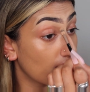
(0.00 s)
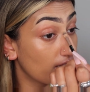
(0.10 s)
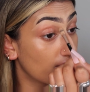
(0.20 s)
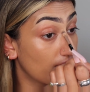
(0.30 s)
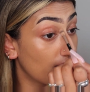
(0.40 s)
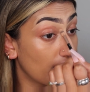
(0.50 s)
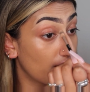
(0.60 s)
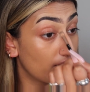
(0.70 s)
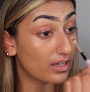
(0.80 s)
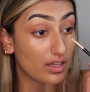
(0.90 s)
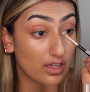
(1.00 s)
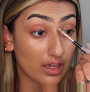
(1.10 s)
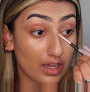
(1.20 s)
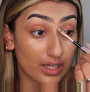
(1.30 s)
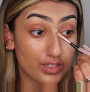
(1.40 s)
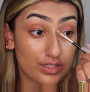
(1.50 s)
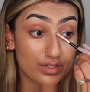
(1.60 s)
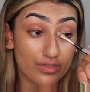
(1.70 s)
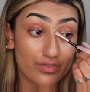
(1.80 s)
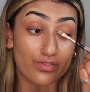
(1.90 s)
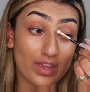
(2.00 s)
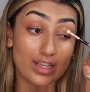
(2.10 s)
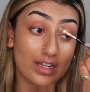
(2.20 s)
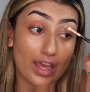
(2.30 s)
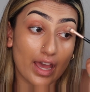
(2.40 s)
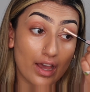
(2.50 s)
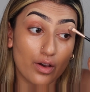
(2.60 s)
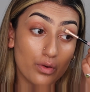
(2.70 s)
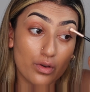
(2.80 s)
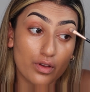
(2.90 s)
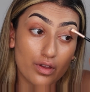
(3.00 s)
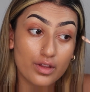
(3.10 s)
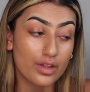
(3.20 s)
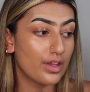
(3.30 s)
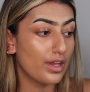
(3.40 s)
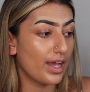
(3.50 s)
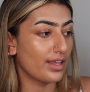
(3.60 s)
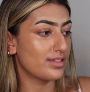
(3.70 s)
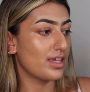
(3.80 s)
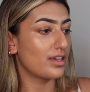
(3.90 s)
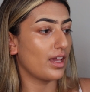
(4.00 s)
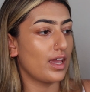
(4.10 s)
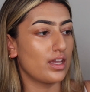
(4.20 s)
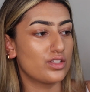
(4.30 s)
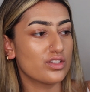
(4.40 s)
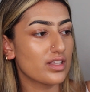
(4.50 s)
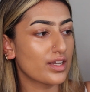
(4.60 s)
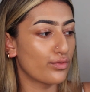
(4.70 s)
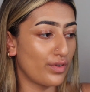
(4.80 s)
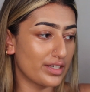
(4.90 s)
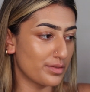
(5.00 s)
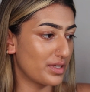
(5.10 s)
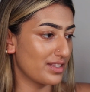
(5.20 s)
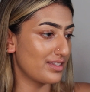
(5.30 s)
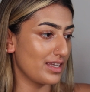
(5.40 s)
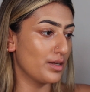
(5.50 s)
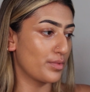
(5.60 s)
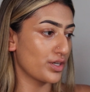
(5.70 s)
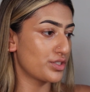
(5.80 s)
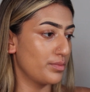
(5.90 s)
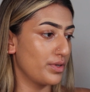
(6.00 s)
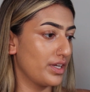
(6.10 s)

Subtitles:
And then I just fade it out and take just like a random concealer brush, to be